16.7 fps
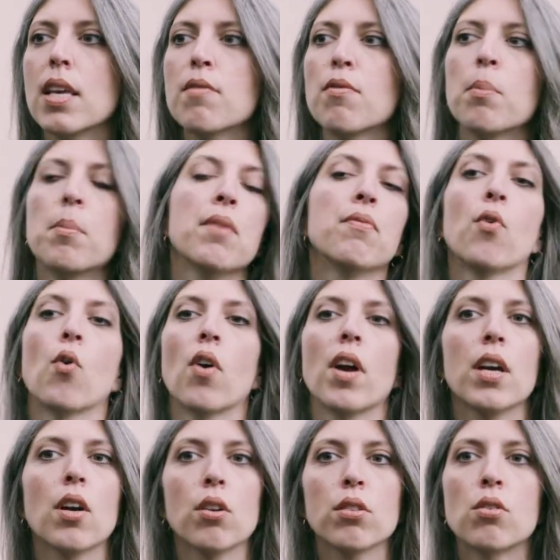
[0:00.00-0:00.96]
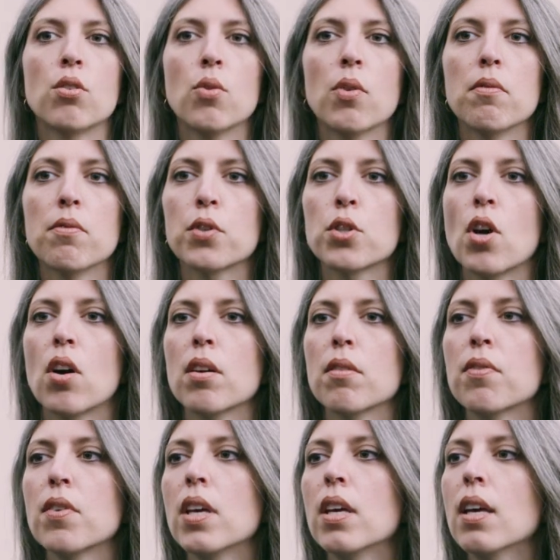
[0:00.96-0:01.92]
Even before I got to doing
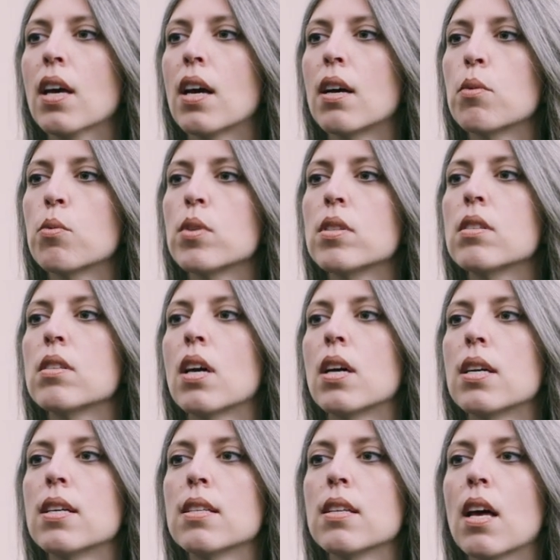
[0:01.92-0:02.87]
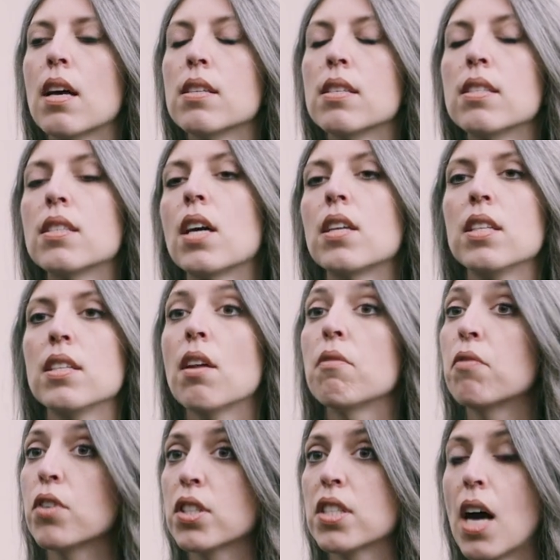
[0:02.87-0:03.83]
photography, I studied
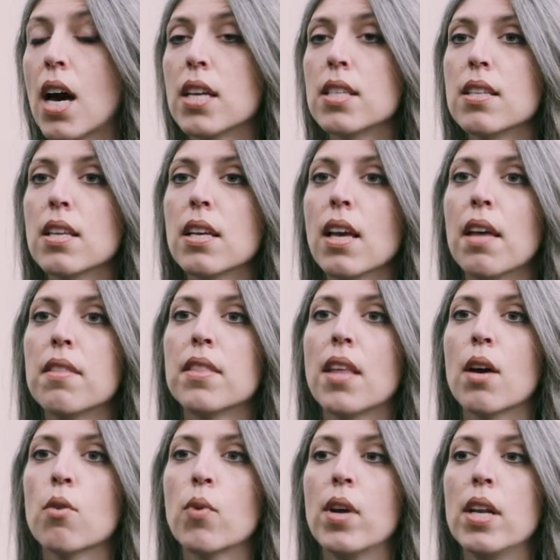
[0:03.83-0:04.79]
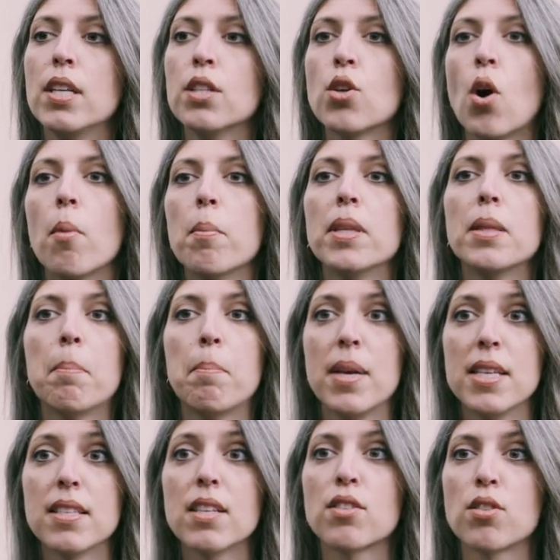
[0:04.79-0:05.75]
advertising, and that really taught me the
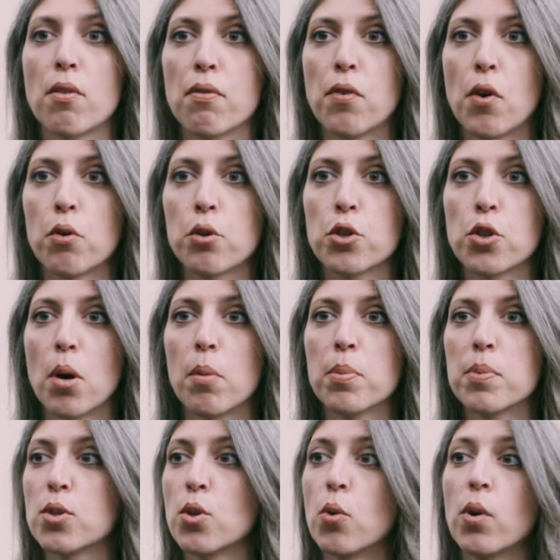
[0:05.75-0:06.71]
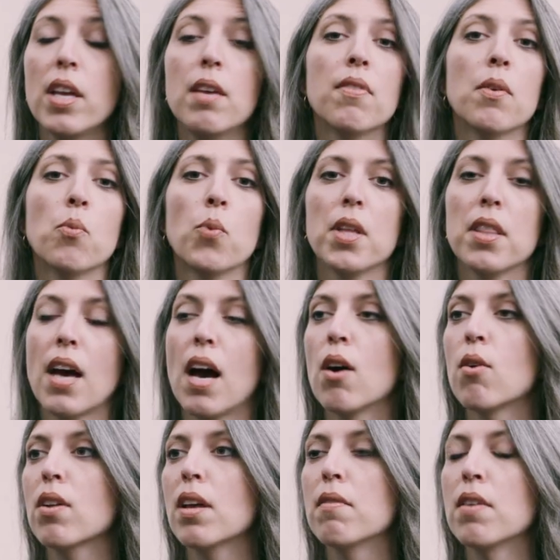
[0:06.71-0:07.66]
basics of Photoshop. So even
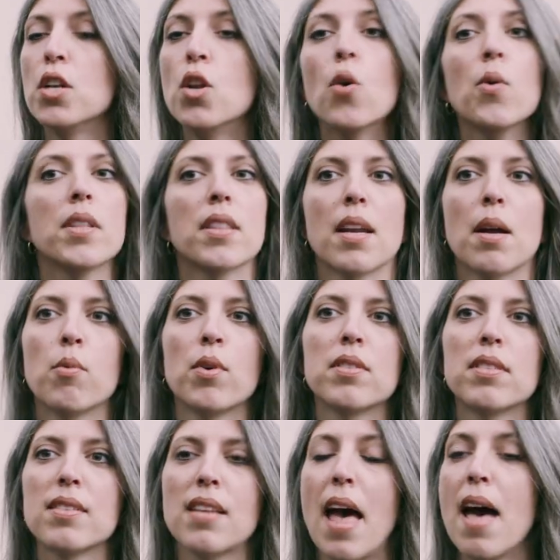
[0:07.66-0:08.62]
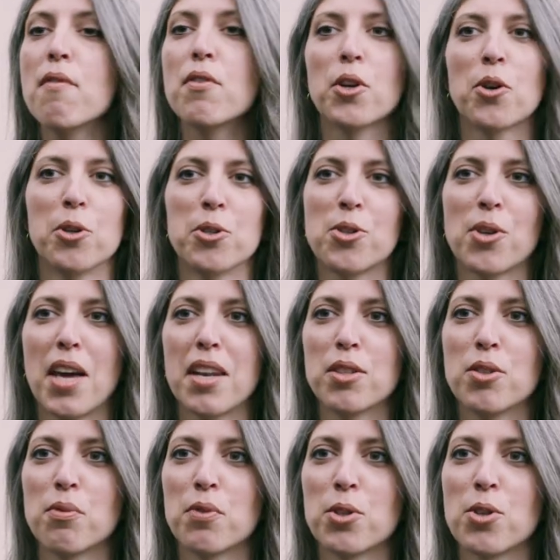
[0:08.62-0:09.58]
without even knowing that I was ever going to get
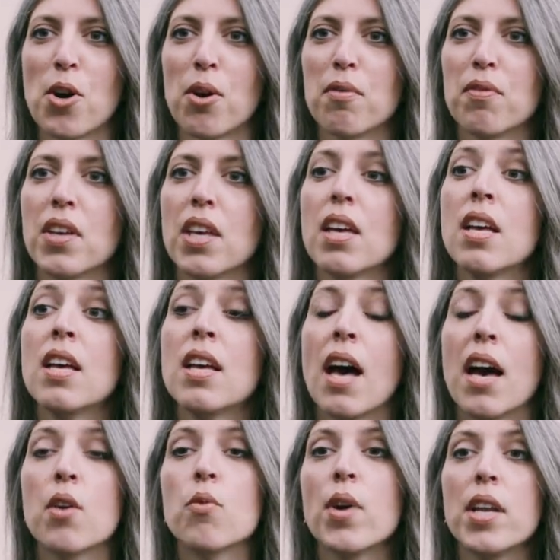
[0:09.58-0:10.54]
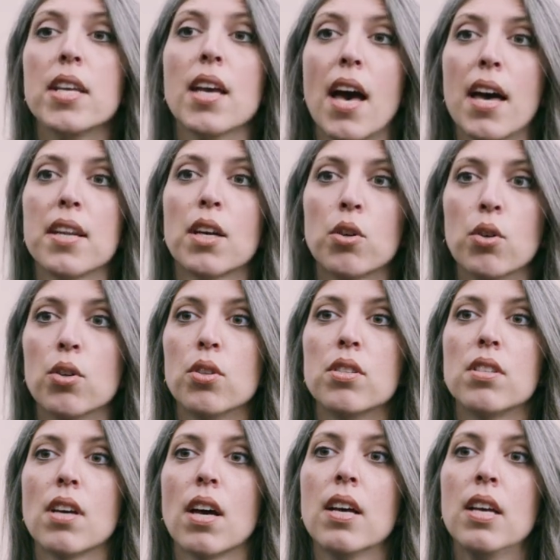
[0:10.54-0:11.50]
into photography, I already had a
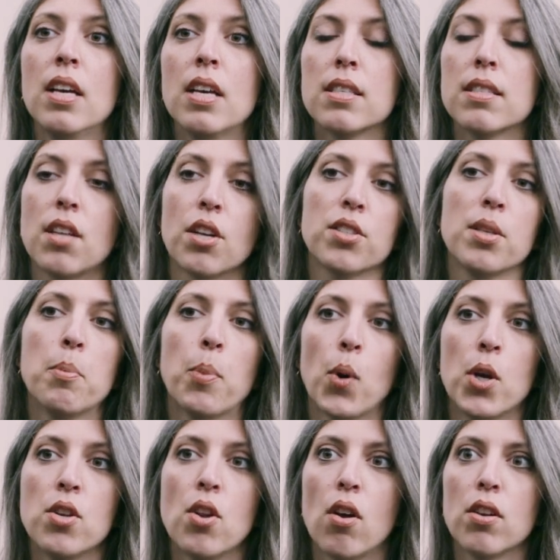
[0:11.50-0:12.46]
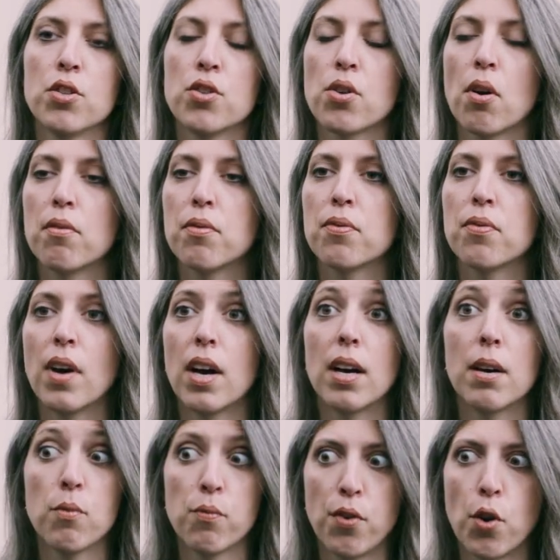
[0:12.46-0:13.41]
good starting point knowledge of
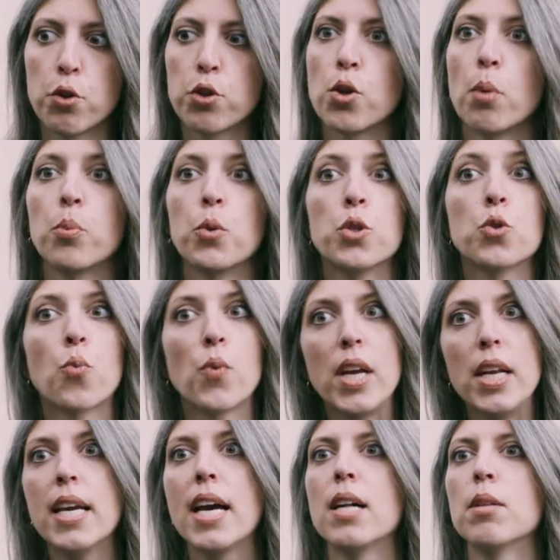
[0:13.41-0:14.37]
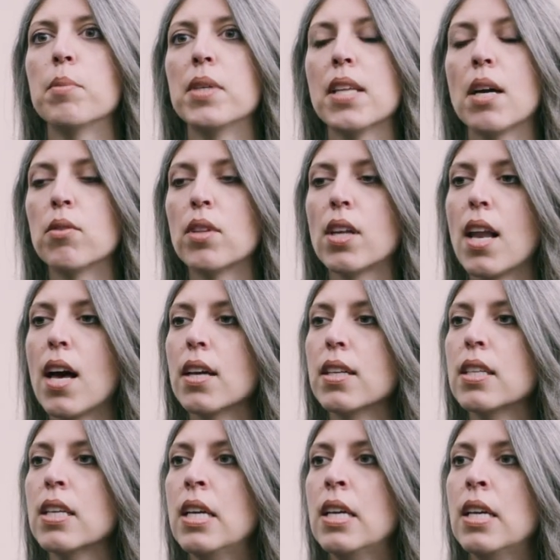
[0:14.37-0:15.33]
Photoshop, which really helped me down the
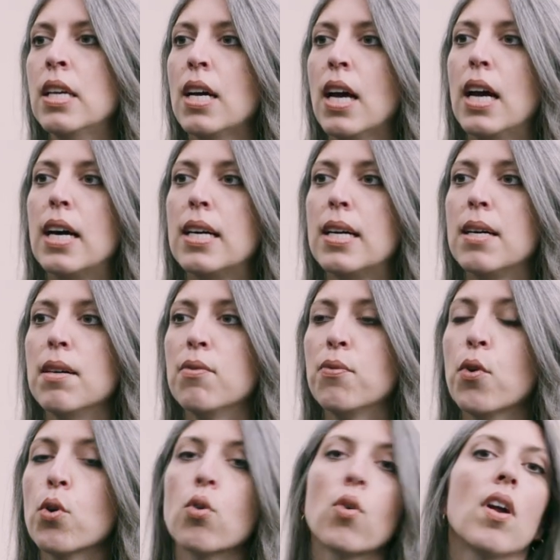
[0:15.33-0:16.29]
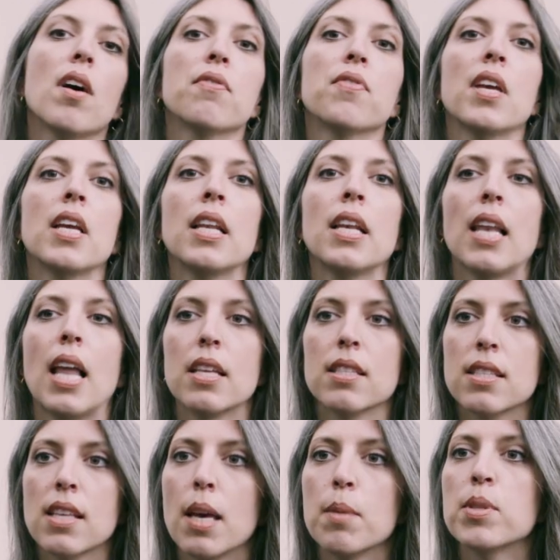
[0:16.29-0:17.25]
line. Photographing
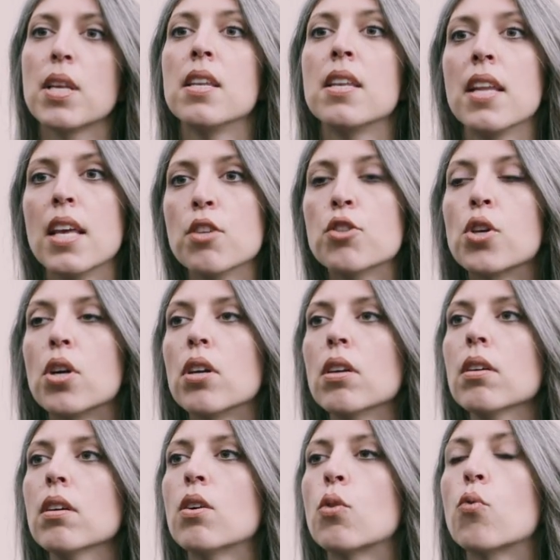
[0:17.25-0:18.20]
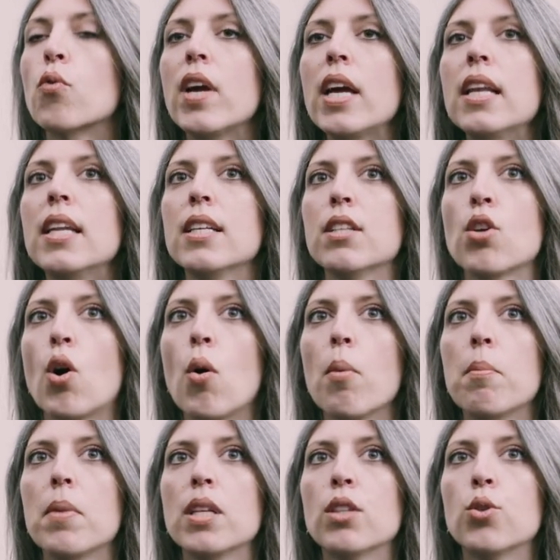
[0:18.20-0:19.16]
landscapes and nature really
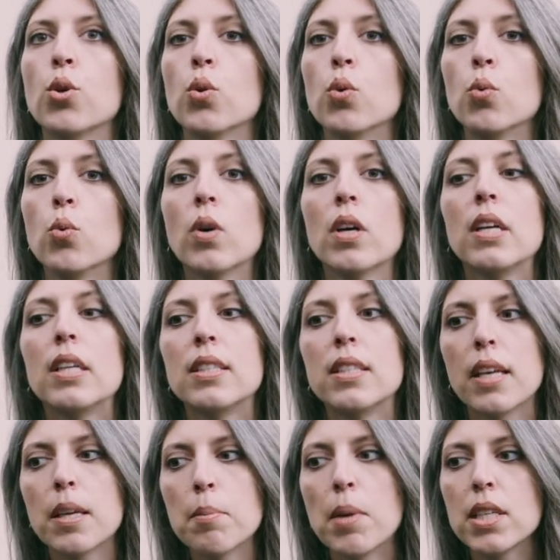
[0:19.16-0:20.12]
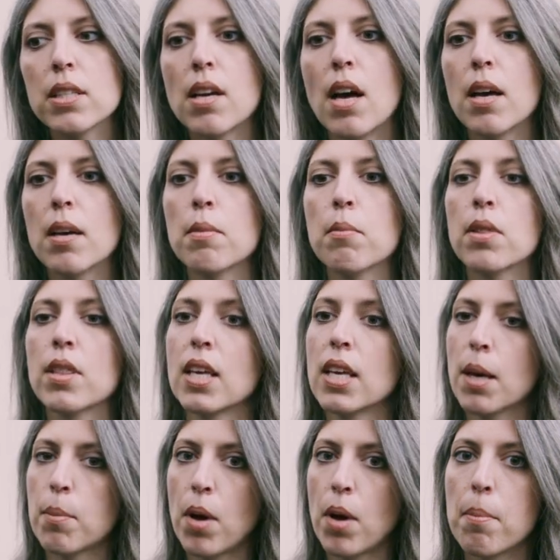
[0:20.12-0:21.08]
taught me to take my time,
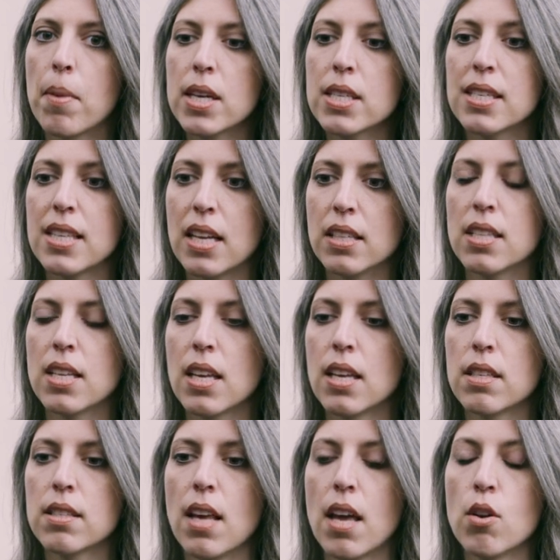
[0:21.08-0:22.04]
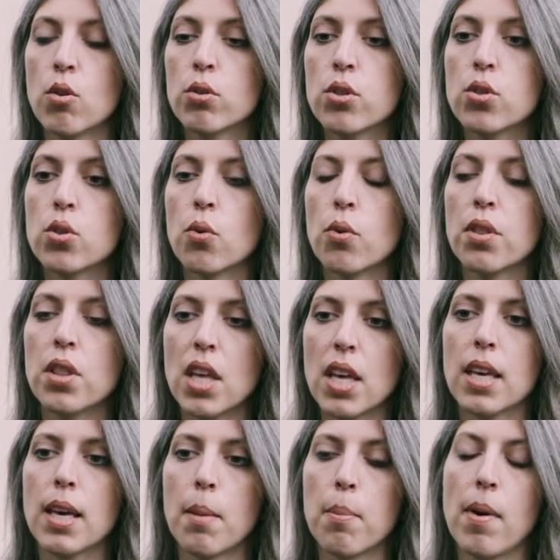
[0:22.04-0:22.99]
think my settings, and also
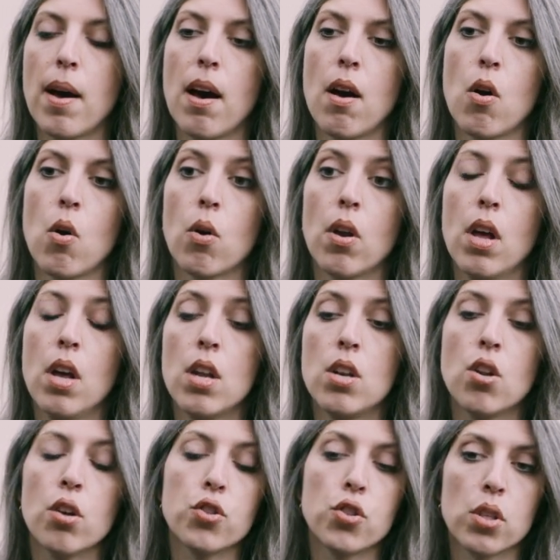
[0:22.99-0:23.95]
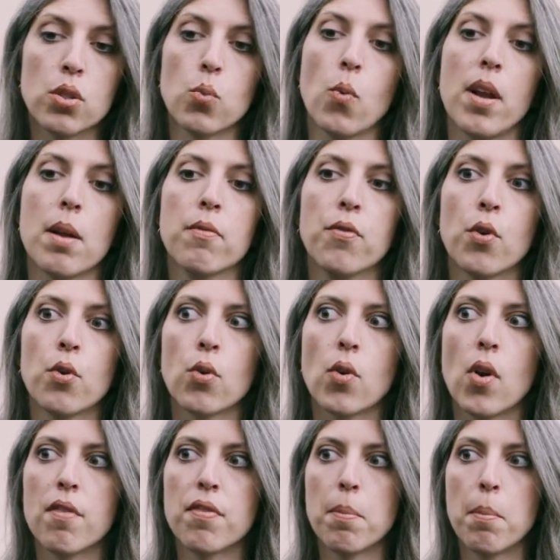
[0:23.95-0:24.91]
think about not just what I'm
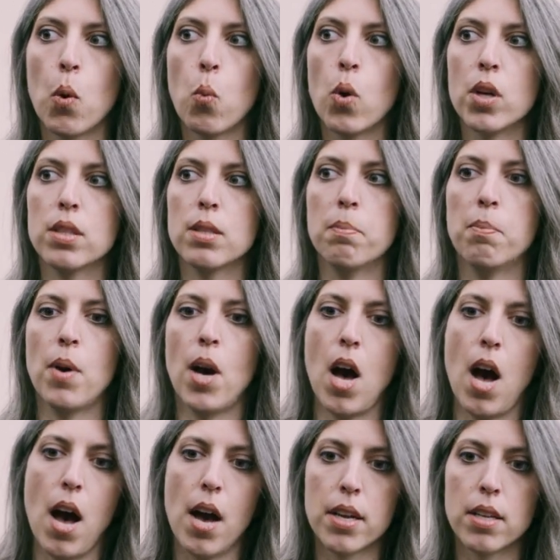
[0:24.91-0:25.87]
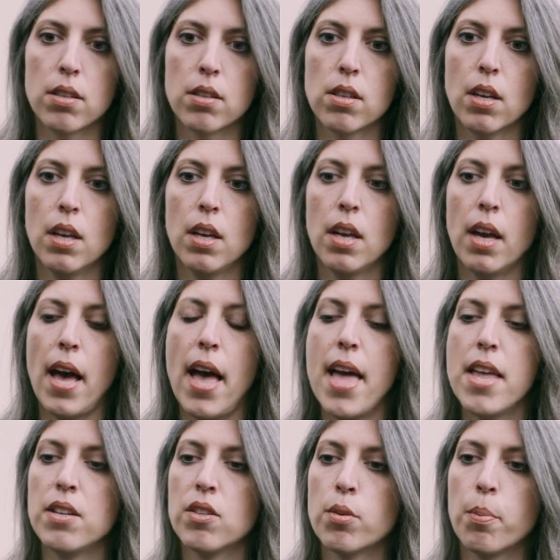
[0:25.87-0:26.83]
photographing, but what's behind,
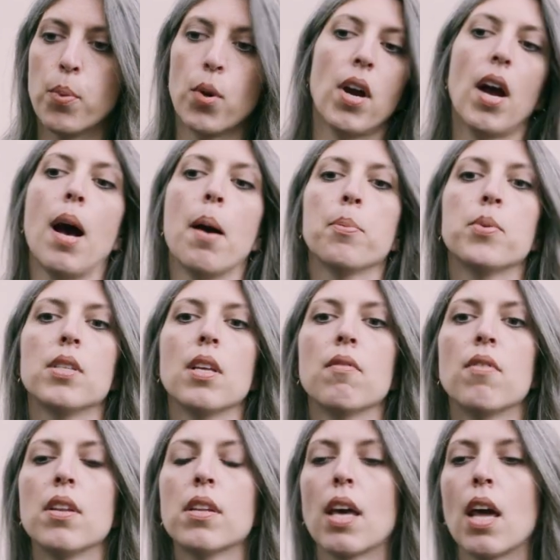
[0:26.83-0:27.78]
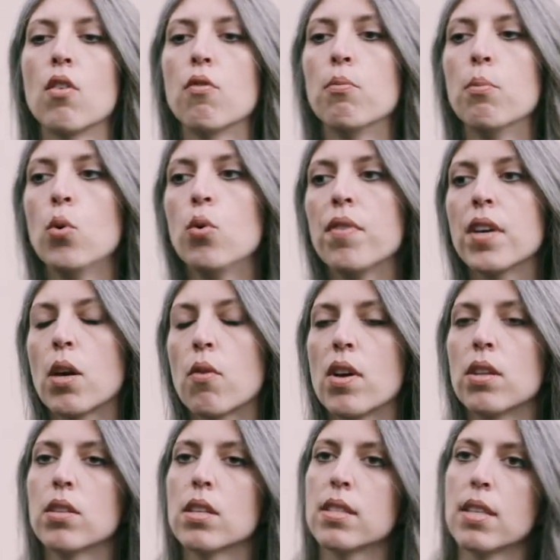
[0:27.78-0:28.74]
and perhaps even kind of moving
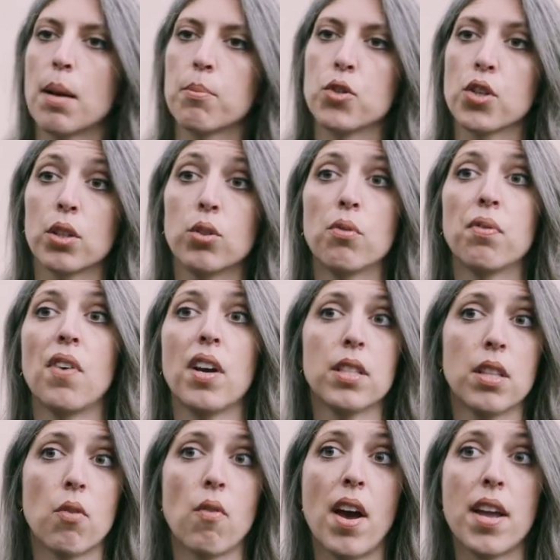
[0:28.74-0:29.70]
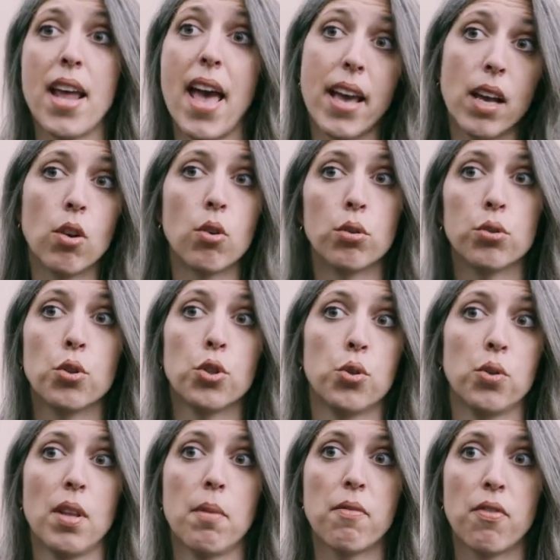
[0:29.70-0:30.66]
around the subject to find the right angle to
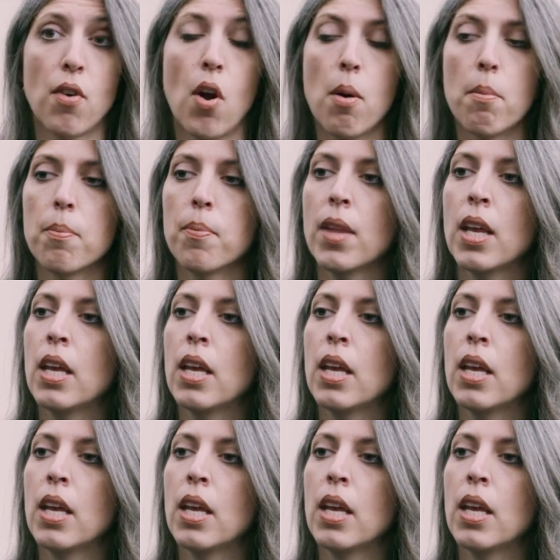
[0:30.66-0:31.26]
shoot them from,